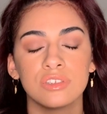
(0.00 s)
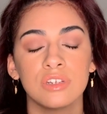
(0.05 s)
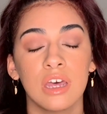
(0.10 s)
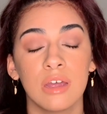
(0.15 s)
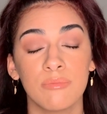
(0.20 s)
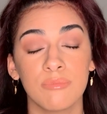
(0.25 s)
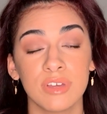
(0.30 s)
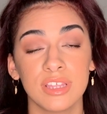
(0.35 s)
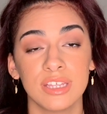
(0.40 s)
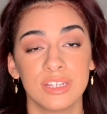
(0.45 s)

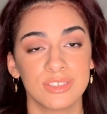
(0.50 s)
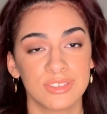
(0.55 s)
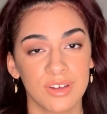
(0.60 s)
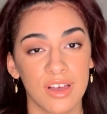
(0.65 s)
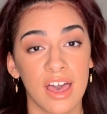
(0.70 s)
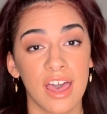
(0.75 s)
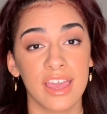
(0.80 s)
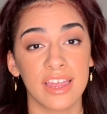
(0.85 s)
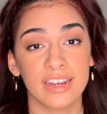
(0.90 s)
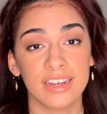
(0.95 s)
I'm really
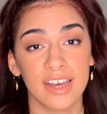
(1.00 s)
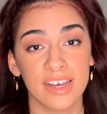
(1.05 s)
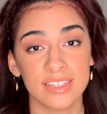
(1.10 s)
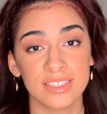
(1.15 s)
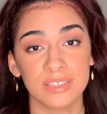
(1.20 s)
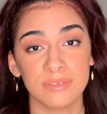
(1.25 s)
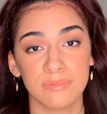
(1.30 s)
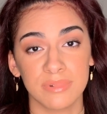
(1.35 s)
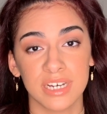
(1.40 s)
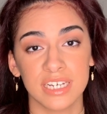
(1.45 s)
trying not
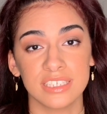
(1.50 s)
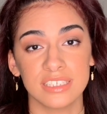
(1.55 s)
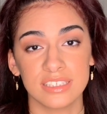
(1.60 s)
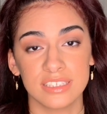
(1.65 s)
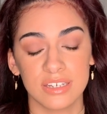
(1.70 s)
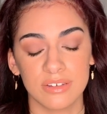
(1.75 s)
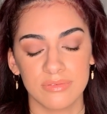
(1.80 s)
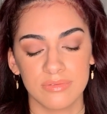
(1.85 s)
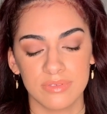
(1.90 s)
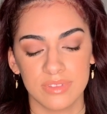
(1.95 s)
to buy
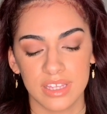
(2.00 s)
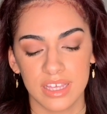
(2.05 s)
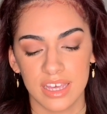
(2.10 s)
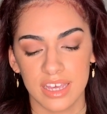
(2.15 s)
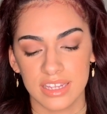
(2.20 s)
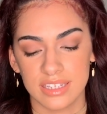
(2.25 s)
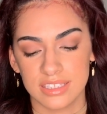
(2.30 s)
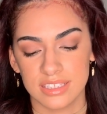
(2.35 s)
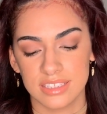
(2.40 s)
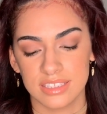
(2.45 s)
stuff
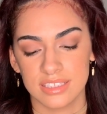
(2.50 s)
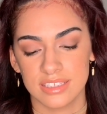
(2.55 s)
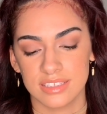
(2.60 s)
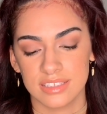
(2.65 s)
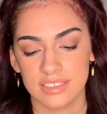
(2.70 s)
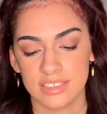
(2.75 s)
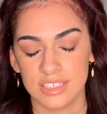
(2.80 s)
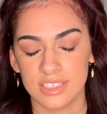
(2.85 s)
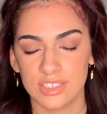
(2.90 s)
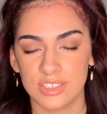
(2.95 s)
that
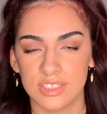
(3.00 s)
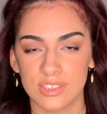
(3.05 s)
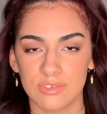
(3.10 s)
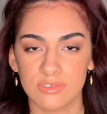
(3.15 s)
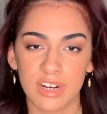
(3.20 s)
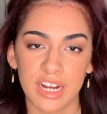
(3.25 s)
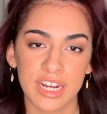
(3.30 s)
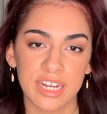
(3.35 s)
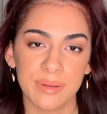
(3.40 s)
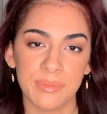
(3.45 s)
is just
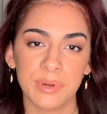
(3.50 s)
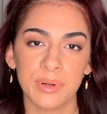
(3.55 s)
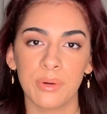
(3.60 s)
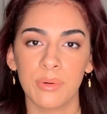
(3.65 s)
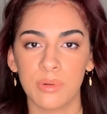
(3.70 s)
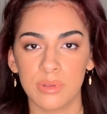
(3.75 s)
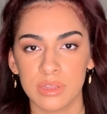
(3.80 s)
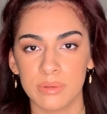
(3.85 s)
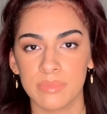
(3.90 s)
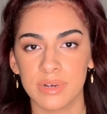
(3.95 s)
random and
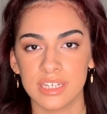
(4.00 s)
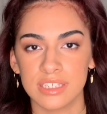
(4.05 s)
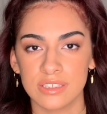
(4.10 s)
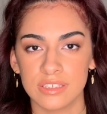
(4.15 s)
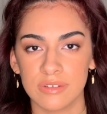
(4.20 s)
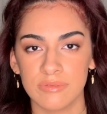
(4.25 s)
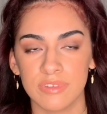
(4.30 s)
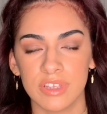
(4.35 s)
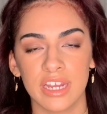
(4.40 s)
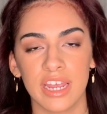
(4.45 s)
only buy
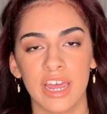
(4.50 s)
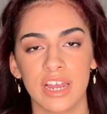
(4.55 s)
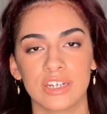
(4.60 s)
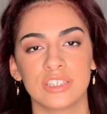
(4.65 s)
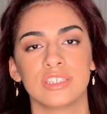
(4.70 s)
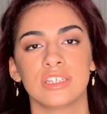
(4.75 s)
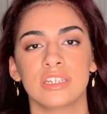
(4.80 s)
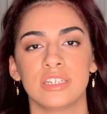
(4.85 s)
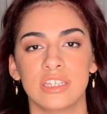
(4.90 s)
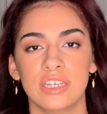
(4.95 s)
stuff that I
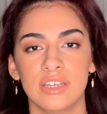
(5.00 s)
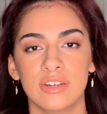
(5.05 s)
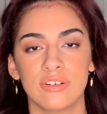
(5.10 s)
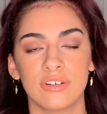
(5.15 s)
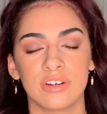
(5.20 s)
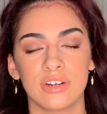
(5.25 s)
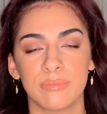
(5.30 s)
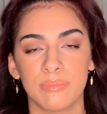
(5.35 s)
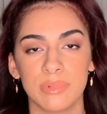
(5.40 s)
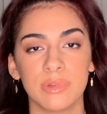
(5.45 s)
actually need
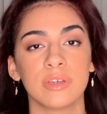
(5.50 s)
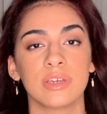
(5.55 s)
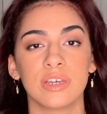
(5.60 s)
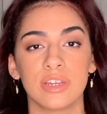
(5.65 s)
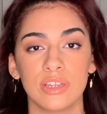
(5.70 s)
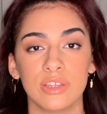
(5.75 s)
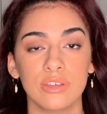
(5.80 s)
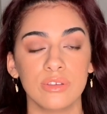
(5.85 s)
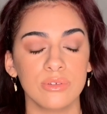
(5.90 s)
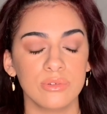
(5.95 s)
or I'm
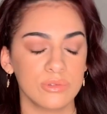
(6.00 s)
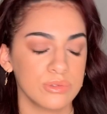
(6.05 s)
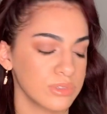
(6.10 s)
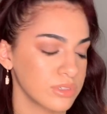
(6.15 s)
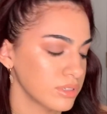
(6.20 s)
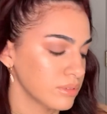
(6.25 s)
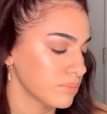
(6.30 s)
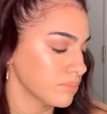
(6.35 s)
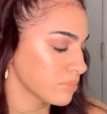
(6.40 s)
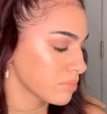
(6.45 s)
gonna use.